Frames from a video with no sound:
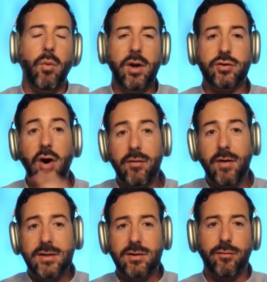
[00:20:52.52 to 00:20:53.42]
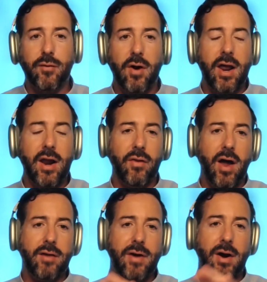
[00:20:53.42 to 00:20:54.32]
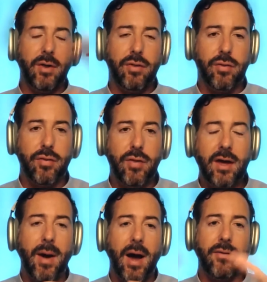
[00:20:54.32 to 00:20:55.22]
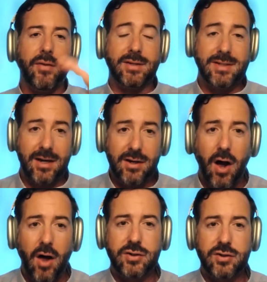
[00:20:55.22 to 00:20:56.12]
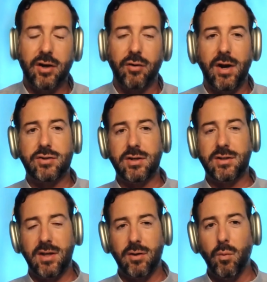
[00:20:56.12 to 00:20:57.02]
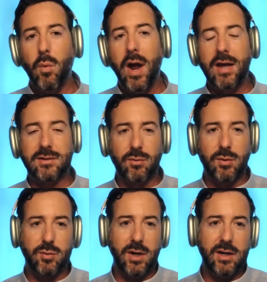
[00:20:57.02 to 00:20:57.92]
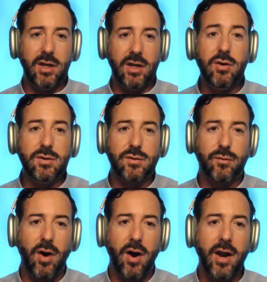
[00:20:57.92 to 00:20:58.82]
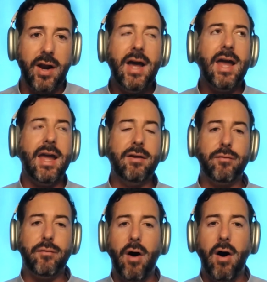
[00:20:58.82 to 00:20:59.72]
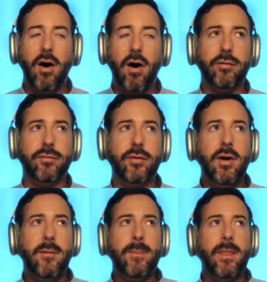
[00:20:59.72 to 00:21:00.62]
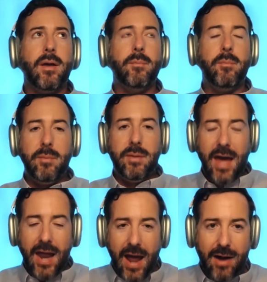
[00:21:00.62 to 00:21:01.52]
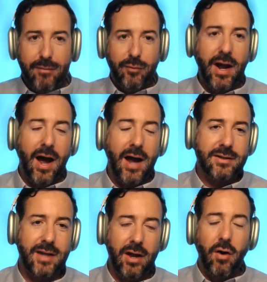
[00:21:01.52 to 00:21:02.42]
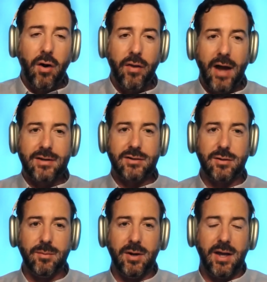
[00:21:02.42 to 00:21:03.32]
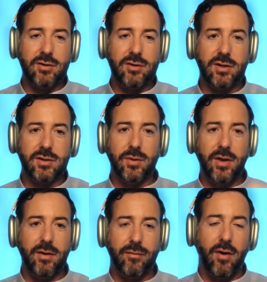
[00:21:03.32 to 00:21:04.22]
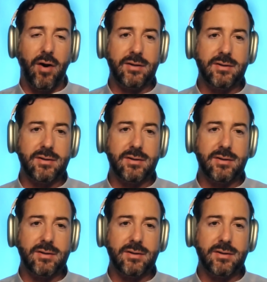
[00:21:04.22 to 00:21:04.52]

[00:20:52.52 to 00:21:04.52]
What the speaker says: what drove us to Front, and a lot of how we think about the technology integrations and the ways in which we need to use Front, involve get all the high touch communications within